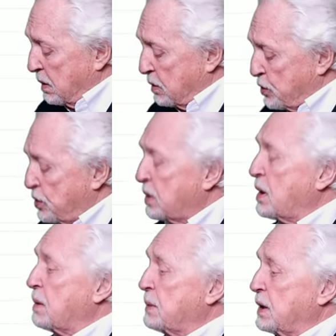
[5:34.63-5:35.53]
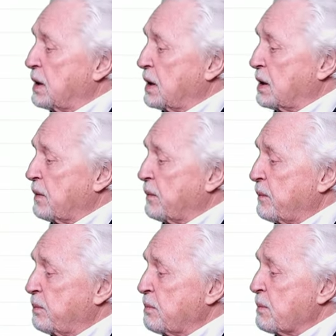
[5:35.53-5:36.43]
Should come in here.
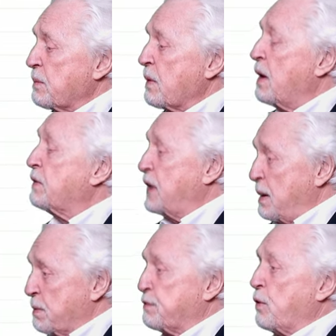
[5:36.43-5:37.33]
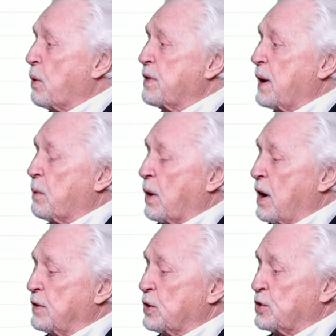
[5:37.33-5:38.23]
Day before they were
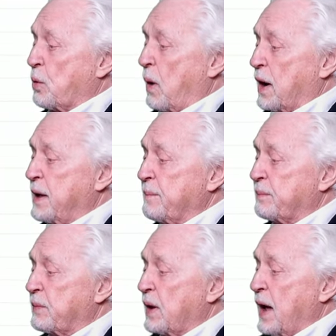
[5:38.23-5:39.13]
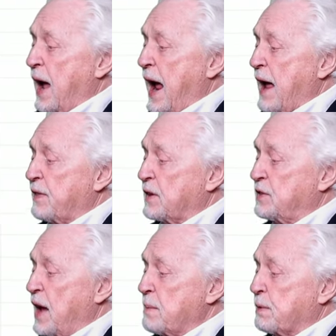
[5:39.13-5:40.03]
under twenty, and the
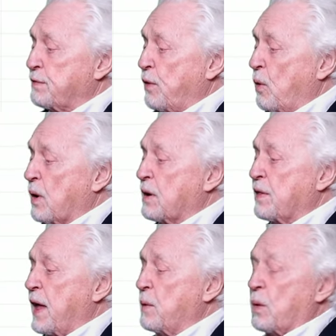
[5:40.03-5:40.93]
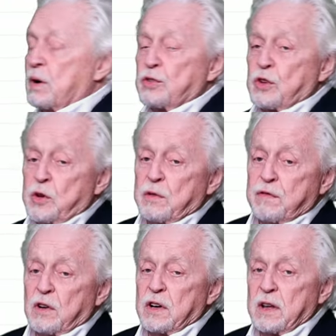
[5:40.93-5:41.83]
day before they were. So you're
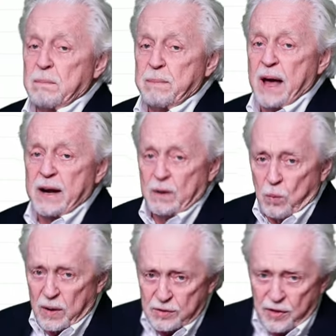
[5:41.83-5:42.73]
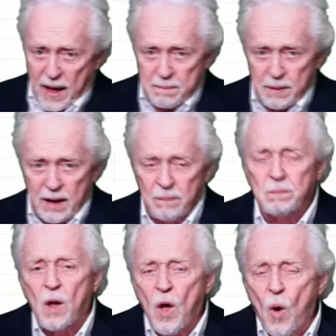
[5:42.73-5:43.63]
fully embedded. What does that mean?
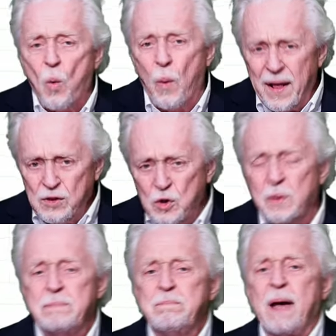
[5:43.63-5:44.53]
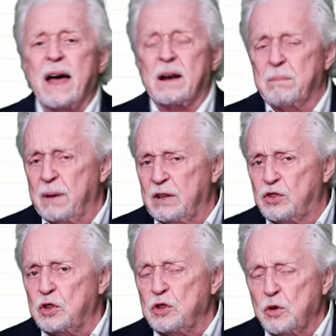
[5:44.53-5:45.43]
When you embed, it means
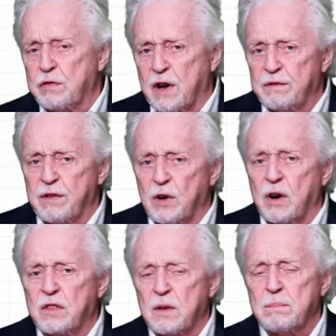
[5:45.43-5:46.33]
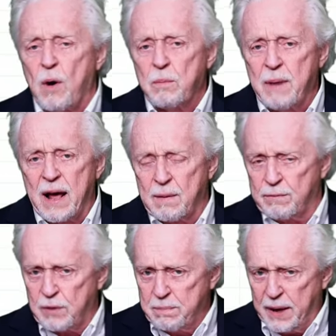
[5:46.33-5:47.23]
that you've converted the momentum
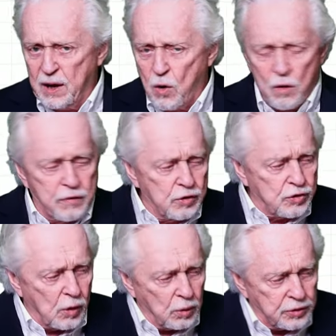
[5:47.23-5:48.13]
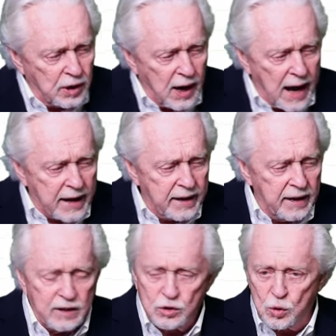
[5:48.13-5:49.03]
from being oversold to locking
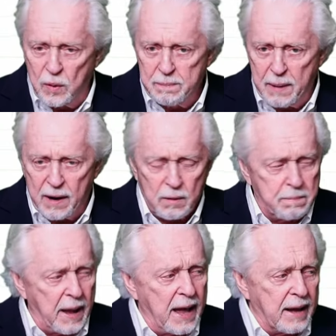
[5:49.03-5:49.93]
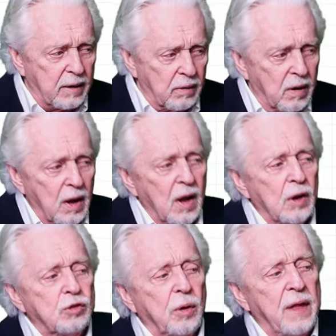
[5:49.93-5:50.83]
into a bear pattern.
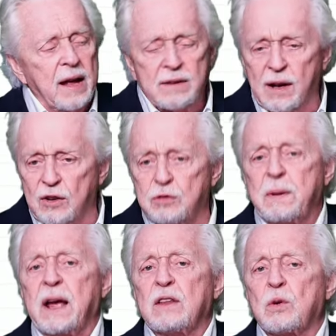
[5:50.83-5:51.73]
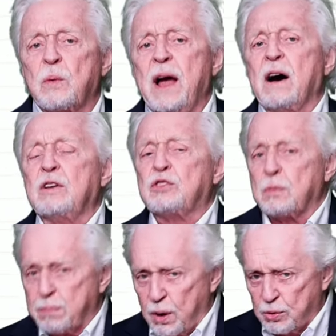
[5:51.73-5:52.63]
So that tells me on the rallies, the
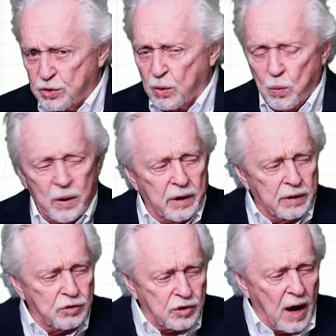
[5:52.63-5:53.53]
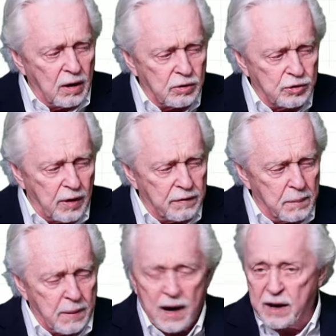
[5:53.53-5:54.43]
pros are willing sellers of the
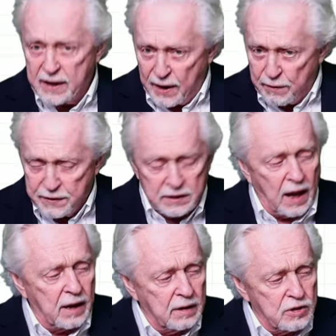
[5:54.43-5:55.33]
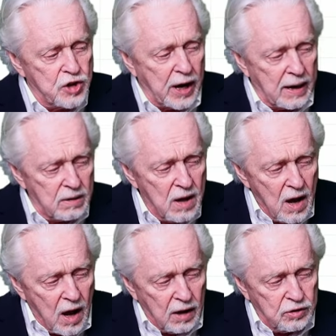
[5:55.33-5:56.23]
market off the daily chart
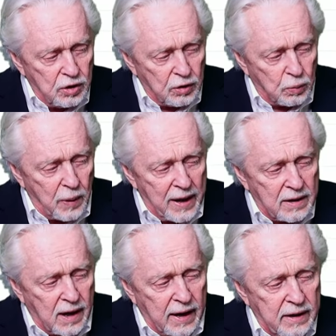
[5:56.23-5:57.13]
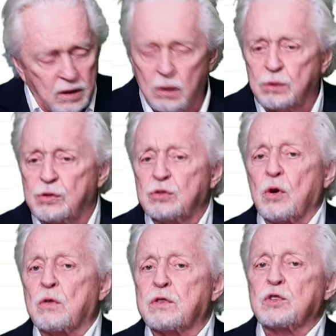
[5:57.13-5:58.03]
until the red line closes
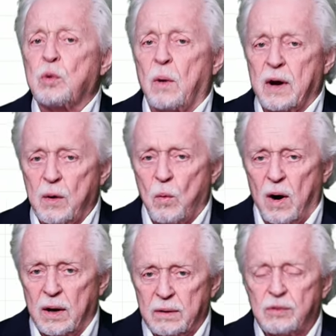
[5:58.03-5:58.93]
over twenty-one.